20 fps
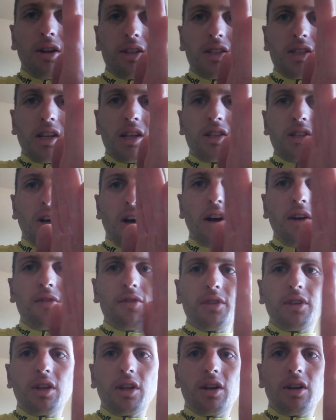It's
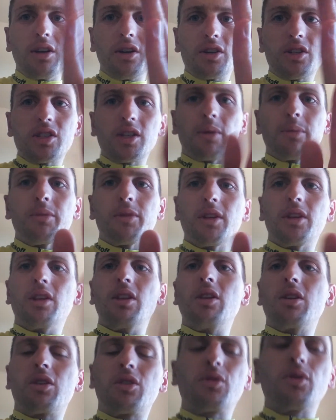off a little or something, a
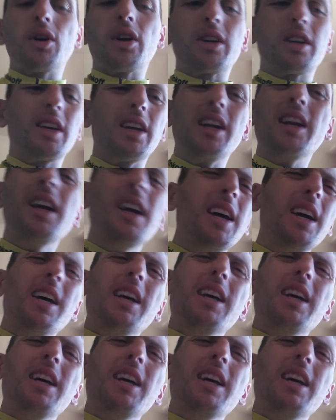little crooked.